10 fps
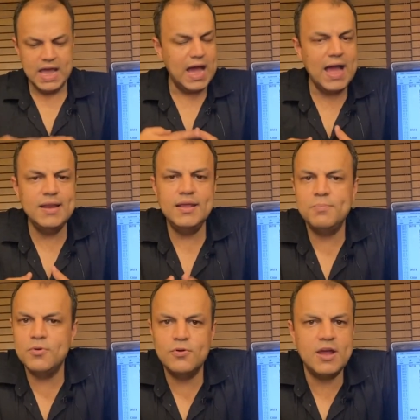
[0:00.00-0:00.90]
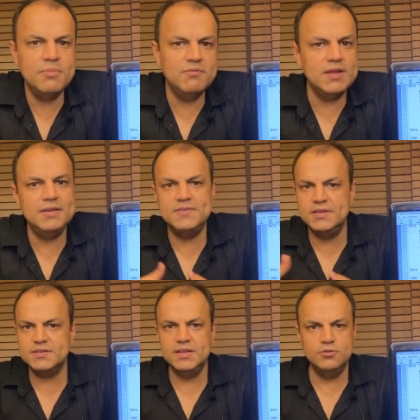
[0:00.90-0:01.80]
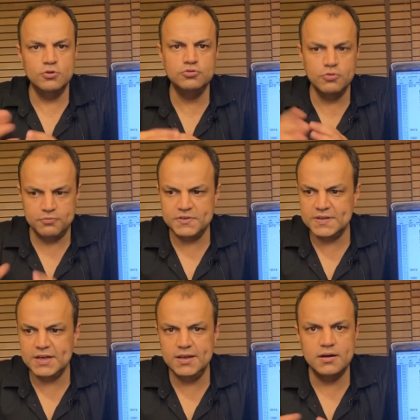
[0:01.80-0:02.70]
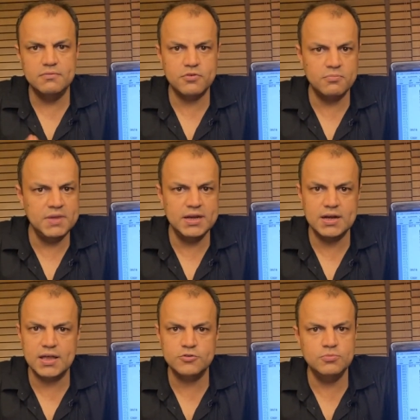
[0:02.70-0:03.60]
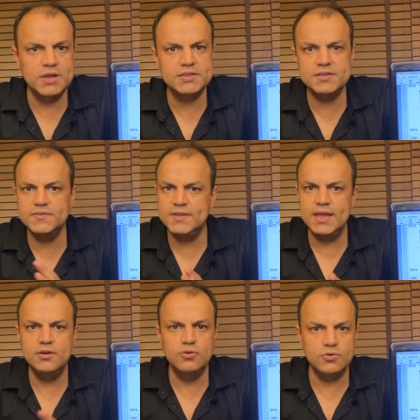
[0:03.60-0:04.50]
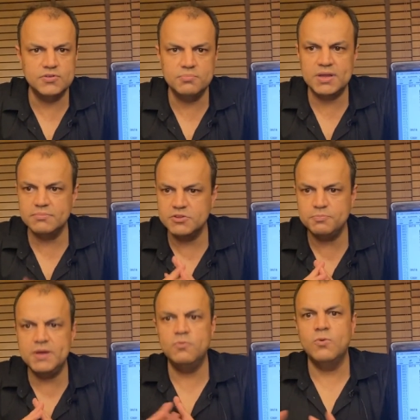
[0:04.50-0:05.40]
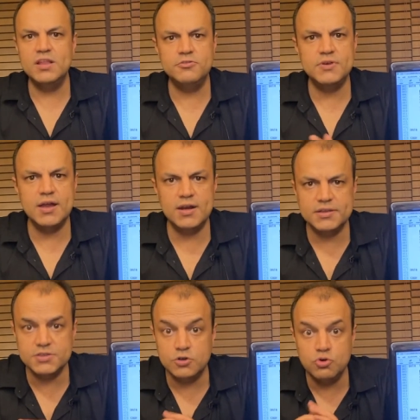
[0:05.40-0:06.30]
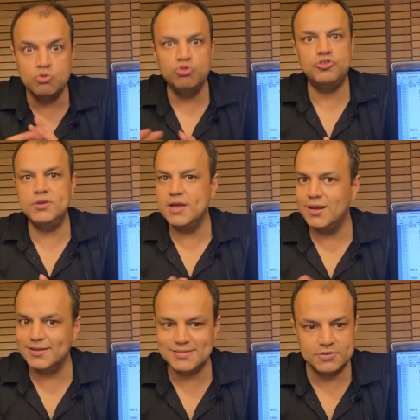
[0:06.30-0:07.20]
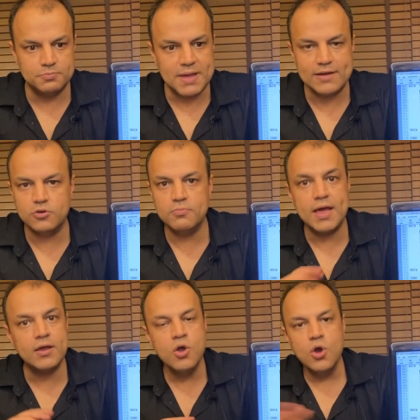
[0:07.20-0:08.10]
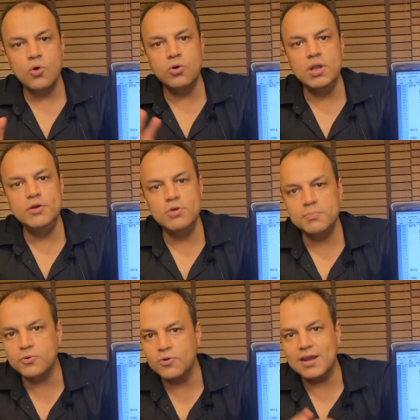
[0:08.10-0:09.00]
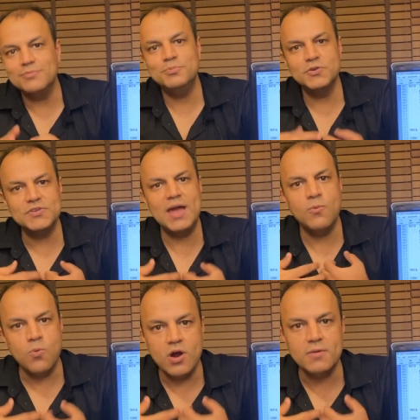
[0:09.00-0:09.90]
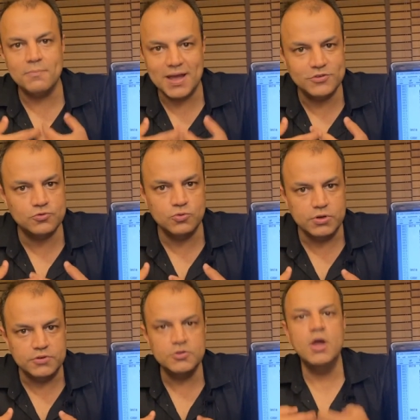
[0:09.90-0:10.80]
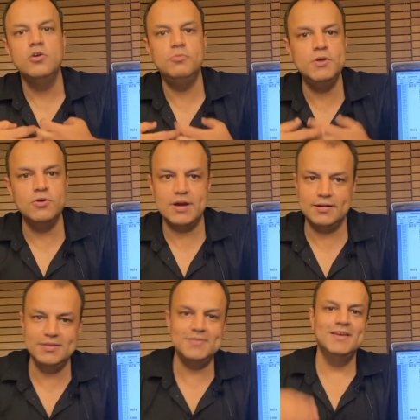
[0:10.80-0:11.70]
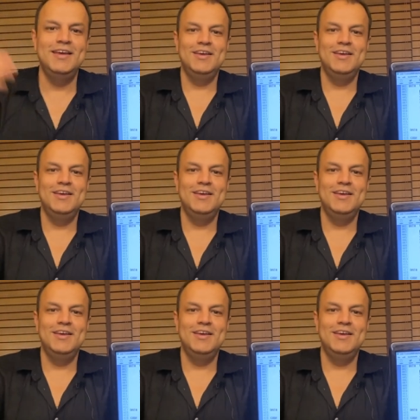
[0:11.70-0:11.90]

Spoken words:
I take programming very seriously. Those who have physically learned from me in classroom lectures, they know. Sometimes I spend 1 3-hour lecture, 2 3-hour lectures back to back only doing programs because I want my students to be good at this.